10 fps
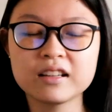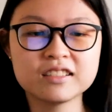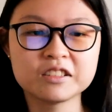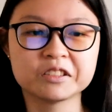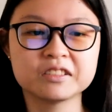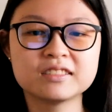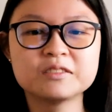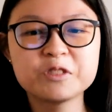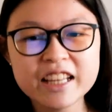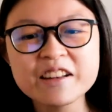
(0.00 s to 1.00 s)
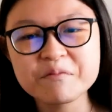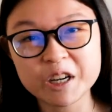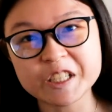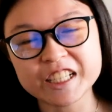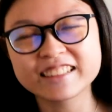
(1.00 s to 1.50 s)
No, within
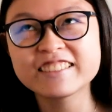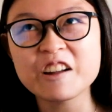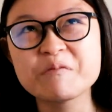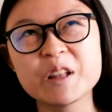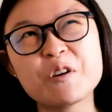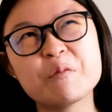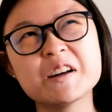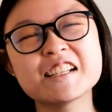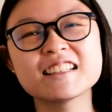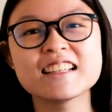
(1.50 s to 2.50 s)
budget, not below budget.